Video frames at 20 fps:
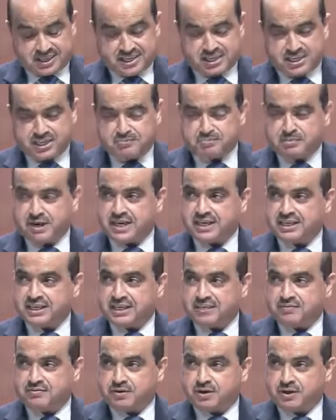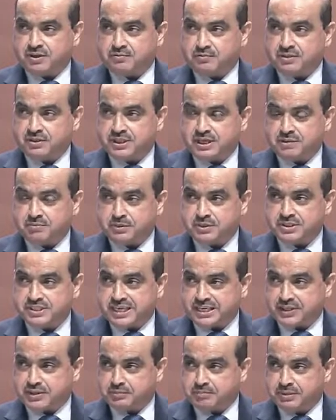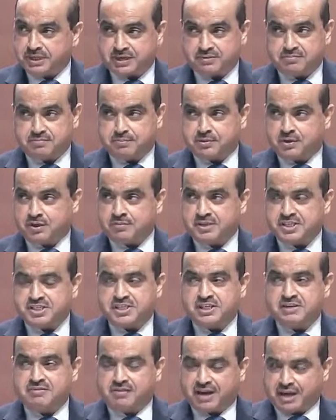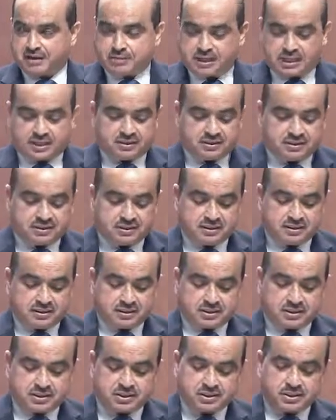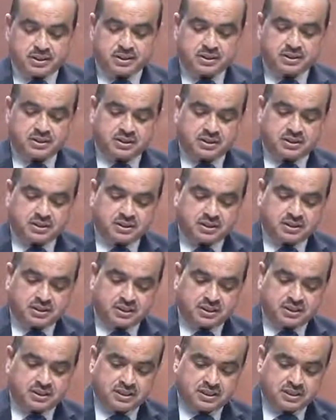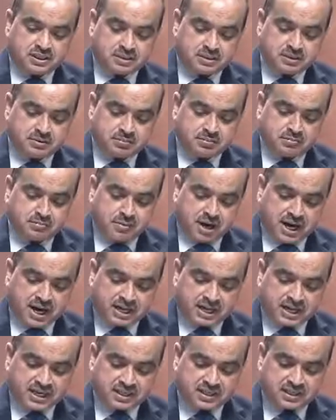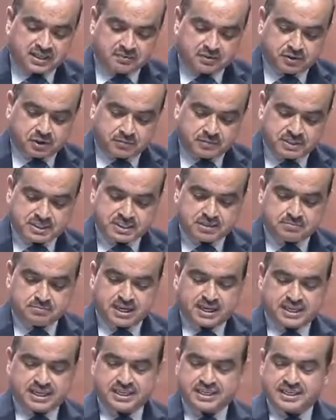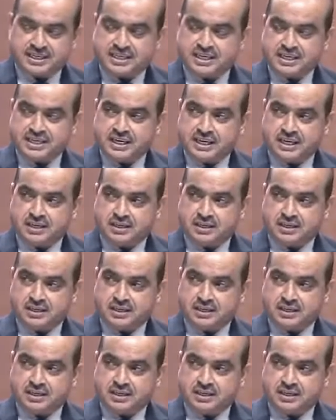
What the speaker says: need market for their project to become commercially viable. So the market, domestic market in India,